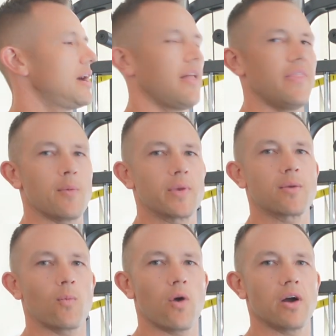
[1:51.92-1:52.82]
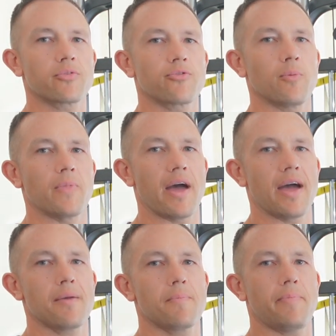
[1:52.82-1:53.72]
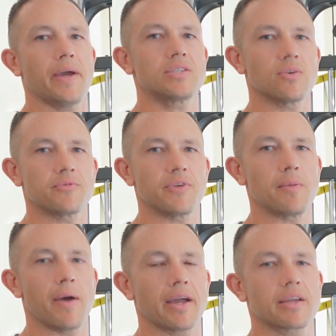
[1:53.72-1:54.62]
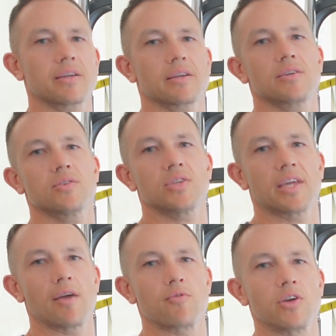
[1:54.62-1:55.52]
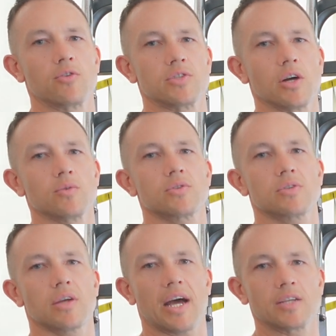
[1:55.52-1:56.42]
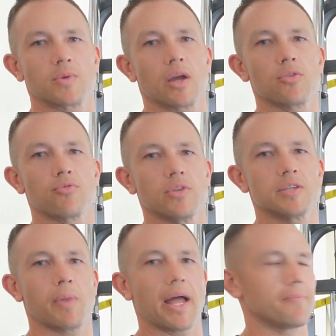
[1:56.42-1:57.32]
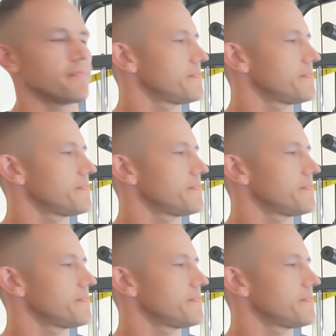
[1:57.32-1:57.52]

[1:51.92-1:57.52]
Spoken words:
and then we can work from there based on feedback to get real results as we go through this plan.